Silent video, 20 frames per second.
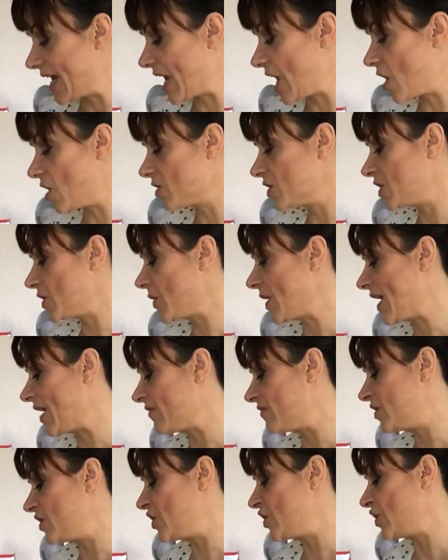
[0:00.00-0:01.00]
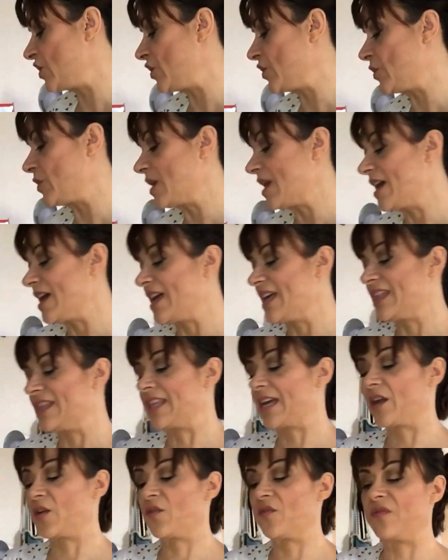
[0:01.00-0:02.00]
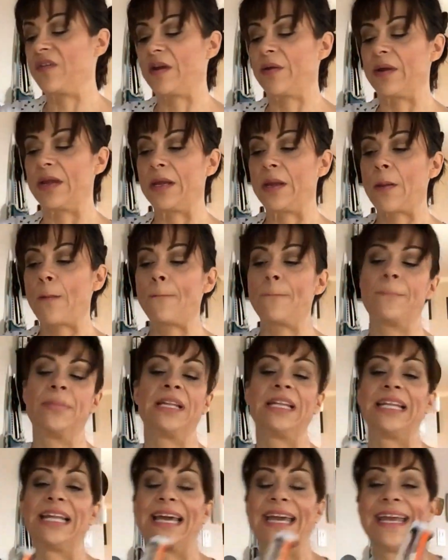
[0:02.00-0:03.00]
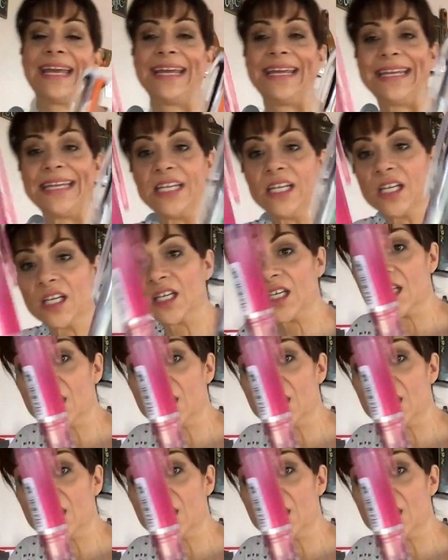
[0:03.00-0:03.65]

I also have 2 that are very plain,